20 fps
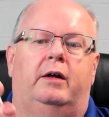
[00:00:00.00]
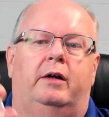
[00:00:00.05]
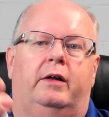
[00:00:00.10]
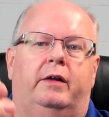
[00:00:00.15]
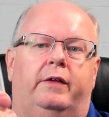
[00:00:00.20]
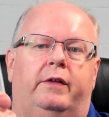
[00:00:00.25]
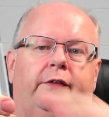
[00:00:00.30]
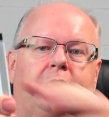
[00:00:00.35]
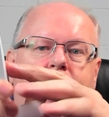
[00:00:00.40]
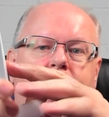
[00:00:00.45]

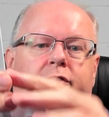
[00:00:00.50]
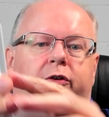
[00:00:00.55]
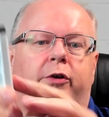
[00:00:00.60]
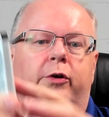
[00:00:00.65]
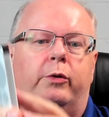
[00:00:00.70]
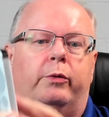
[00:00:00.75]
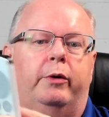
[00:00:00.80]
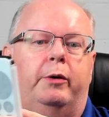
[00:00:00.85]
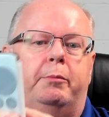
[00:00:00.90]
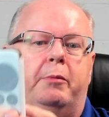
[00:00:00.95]
this new
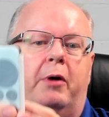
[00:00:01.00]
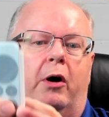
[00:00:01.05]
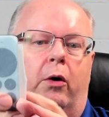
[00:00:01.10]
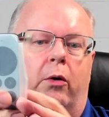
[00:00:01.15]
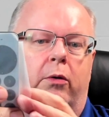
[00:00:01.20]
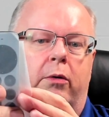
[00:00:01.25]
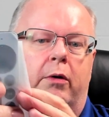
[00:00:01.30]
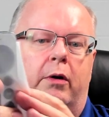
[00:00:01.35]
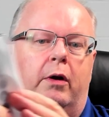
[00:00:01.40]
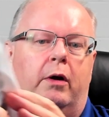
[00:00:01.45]
remote.
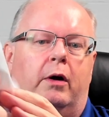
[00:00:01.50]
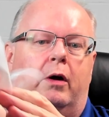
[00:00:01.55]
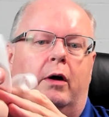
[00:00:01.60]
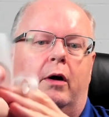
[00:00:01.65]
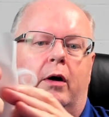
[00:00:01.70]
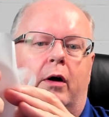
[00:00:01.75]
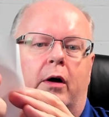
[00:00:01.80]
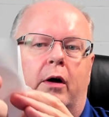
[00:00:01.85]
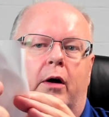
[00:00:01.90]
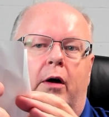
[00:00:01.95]

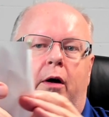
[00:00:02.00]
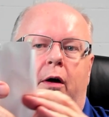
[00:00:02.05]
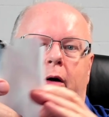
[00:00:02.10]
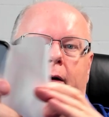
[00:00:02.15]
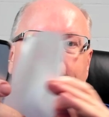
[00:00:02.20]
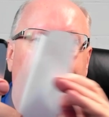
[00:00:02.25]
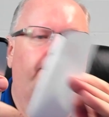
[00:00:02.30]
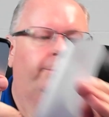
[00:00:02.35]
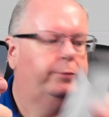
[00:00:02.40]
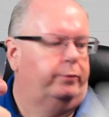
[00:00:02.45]

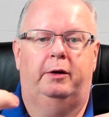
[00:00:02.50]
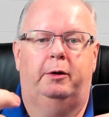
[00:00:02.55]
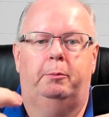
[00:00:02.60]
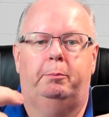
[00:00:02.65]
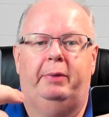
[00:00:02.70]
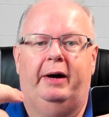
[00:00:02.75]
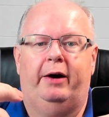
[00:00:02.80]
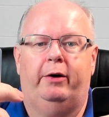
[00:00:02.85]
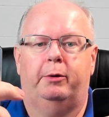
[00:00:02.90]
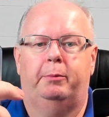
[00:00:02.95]

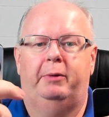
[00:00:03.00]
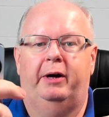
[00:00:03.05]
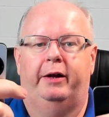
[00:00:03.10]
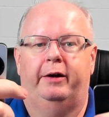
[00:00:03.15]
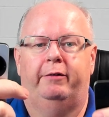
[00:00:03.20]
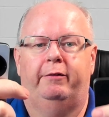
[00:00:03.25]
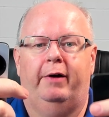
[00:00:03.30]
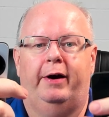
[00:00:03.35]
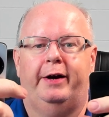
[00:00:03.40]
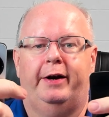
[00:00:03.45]
Power
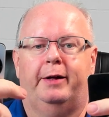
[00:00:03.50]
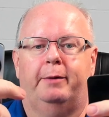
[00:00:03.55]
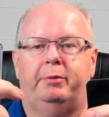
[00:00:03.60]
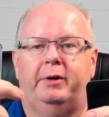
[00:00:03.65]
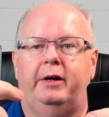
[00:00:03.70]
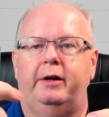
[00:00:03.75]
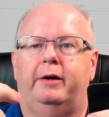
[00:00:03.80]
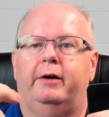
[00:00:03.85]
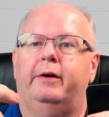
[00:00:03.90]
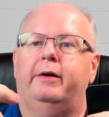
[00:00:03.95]
button right up
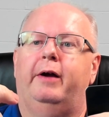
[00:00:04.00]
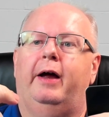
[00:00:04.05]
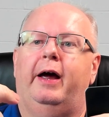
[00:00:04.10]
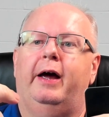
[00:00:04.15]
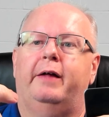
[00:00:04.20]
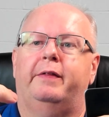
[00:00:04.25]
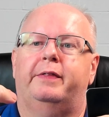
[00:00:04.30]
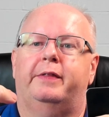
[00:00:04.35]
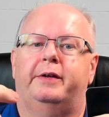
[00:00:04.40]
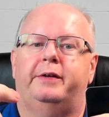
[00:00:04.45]
here
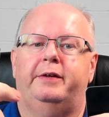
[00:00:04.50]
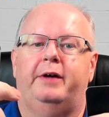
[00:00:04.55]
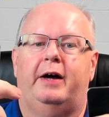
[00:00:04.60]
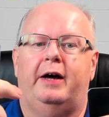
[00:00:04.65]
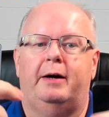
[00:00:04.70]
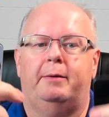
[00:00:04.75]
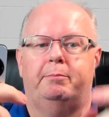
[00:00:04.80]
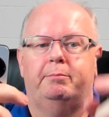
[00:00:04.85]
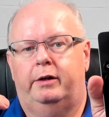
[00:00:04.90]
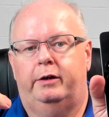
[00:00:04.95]
at the
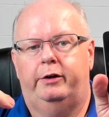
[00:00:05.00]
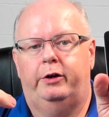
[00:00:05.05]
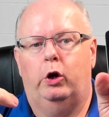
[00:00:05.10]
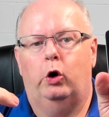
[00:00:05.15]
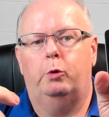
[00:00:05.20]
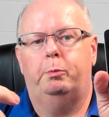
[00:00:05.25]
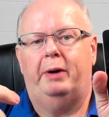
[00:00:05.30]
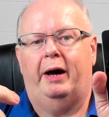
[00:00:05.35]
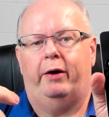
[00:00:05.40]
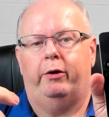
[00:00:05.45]
top. No
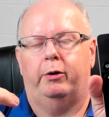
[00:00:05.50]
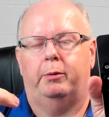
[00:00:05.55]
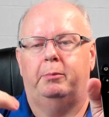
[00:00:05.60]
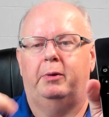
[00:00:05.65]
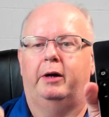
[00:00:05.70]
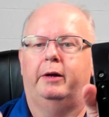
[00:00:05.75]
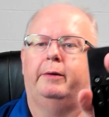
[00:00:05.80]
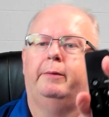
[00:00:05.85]
power button.